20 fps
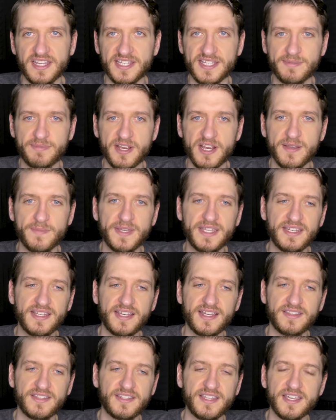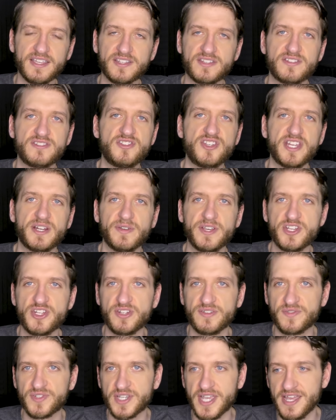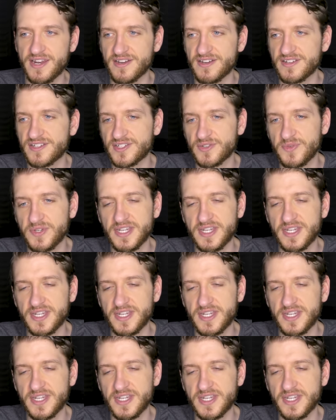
experiment on the next generation of skaters.